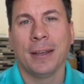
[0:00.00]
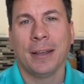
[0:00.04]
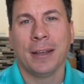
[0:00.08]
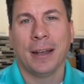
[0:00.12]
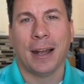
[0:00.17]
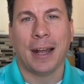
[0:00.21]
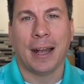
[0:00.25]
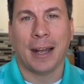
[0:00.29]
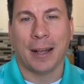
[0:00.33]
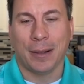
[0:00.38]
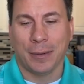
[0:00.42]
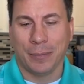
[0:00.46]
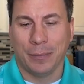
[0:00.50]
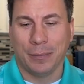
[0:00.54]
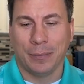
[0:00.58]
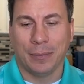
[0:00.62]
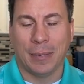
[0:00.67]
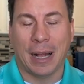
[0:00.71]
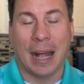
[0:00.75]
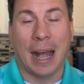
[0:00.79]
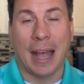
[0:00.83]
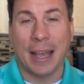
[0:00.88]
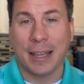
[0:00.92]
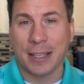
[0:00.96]

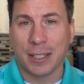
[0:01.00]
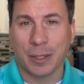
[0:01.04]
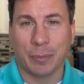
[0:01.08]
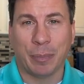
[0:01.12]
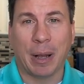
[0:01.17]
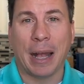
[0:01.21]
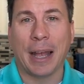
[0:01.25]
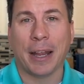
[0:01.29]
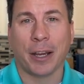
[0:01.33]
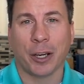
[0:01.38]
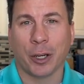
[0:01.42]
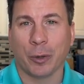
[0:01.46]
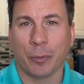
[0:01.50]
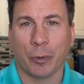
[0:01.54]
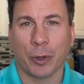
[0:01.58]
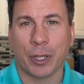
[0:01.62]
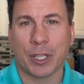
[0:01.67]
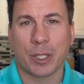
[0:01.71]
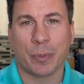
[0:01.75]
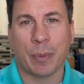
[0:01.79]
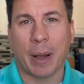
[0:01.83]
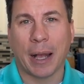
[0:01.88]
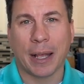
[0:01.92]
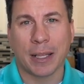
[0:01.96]
I as a buyer am
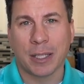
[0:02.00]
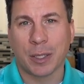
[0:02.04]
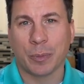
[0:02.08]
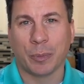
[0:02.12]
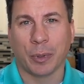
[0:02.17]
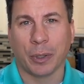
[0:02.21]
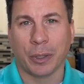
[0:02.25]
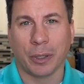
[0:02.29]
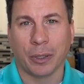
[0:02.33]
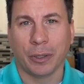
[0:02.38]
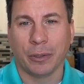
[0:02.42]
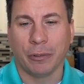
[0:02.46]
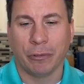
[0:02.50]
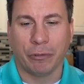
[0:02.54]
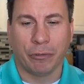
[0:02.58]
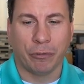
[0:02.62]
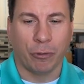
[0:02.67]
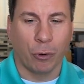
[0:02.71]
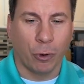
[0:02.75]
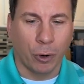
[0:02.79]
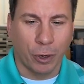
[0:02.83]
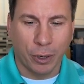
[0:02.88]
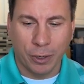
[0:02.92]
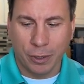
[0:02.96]
responsible
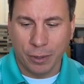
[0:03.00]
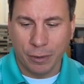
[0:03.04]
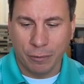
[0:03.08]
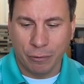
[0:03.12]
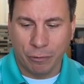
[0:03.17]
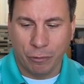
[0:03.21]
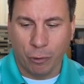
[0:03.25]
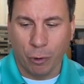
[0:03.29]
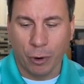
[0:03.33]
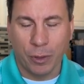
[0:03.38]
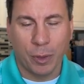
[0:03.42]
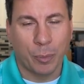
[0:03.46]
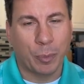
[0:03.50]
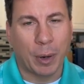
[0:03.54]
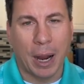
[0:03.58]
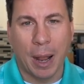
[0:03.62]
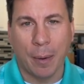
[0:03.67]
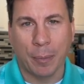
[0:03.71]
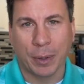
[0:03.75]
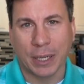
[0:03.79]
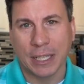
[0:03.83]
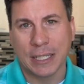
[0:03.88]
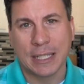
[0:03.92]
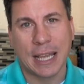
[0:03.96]
for the
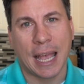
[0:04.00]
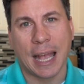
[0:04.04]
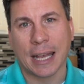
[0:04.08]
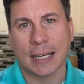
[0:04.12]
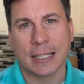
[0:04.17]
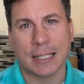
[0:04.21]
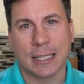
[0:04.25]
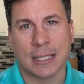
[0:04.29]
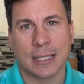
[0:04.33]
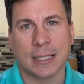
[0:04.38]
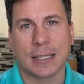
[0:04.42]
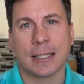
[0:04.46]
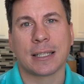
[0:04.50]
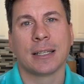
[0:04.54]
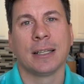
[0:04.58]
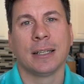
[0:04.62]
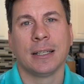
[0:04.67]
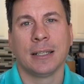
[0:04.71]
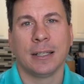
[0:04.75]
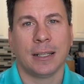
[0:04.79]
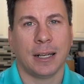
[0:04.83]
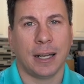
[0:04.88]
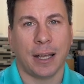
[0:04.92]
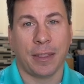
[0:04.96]
property taxes
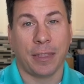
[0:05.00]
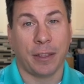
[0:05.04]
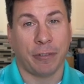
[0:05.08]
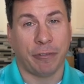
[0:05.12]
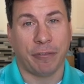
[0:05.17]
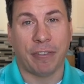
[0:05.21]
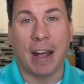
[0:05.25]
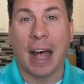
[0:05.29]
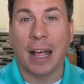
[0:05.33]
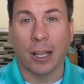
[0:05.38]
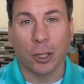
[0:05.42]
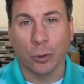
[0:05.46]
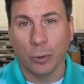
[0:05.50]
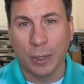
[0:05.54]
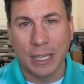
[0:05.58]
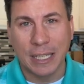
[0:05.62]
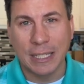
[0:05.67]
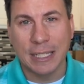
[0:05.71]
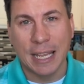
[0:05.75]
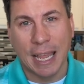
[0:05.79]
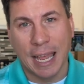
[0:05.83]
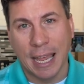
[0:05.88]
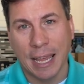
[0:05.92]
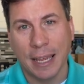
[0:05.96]
the following
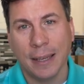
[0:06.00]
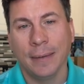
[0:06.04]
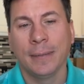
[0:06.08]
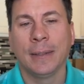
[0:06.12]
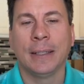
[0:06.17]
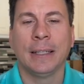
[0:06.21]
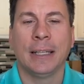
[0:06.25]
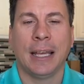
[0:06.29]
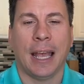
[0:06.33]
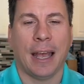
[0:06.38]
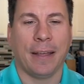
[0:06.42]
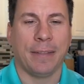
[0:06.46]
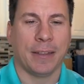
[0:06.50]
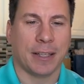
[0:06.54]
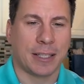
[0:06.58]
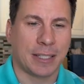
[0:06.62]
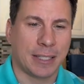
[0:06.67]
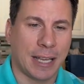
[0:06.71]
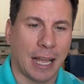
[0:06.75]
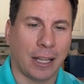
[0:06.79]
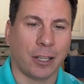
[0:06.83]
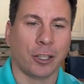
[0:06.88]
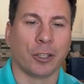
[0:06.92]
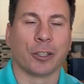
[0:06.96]
day. And the
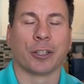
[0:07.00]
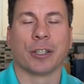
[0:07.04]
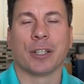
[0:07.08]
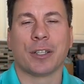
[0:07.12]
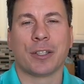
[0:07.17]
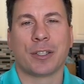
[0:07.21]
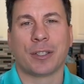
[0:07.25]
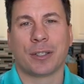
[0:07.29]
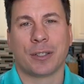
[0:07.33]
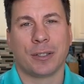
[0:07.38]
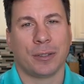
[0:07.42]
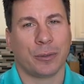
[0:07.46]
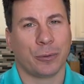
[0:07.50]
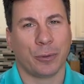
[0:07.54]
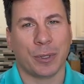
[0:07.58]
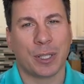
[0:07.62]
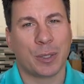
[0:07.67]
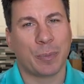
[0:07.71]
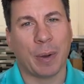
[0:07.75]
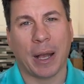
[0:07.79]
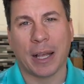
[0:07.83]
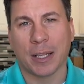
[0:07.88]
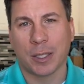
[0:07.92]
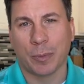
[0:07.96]
seller is
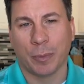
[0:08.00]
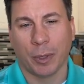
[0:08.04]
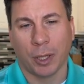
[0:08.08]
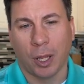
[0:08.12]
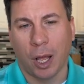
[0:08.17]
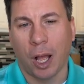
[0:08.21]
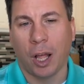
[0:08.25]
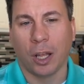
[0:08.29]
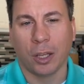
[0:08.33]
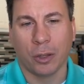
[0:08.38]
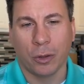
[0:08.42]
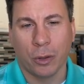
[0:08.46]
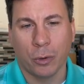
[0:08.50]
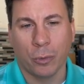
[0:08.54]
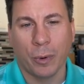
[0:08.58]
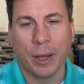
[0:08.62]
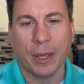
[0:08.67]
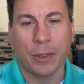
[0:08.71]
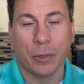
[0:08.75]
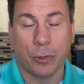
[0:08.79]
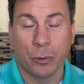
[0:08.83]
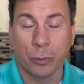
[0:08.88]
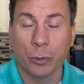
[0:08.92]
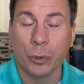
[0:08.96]
responsible all of the way
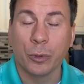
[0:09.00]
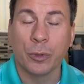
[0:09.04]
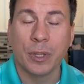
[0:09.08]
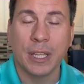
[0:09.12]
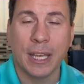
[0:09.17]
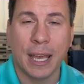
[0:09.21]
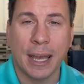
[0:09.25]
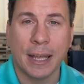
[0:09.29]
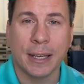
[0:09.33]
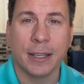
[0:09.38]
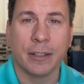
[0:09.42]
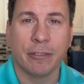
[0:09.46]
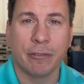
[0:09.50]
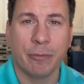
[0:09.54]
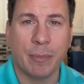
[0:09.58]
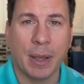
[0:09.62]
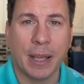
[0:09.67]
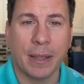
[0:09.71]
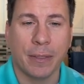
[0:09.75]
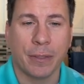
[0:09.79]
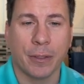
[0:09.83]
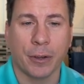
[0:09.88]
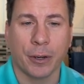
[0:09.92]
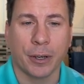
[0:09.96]
through the end of
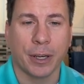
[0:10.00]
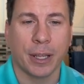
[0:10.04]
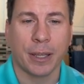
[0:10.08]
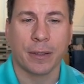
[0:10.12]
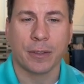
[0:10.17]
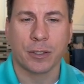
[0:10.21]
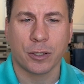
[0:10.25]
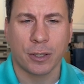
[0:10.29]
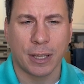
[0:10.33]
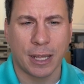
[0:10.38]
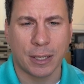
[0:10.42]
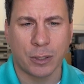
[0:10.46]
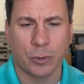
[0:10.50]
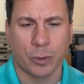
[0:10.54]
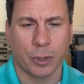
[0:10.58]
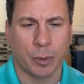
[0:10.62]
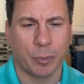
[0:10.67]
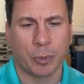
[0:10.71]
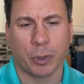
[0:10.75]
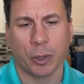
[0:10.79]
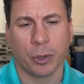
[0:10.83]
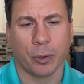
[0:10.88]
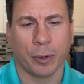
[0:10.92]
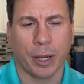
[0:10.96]
May 30th. So that's what a
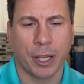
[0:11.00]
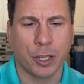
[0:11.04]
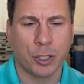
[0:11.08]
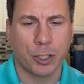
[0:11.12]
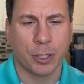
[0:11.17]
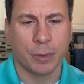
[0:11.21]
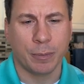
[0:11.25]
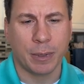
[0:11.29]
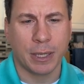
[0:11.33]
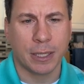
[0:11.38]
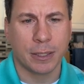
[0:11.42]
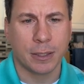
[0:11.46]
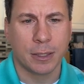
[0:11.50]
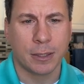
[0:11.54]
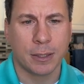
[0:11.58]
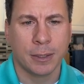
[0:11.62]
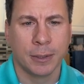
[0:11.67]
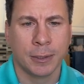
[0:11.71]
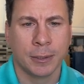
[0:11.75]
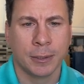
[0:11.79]
proration means.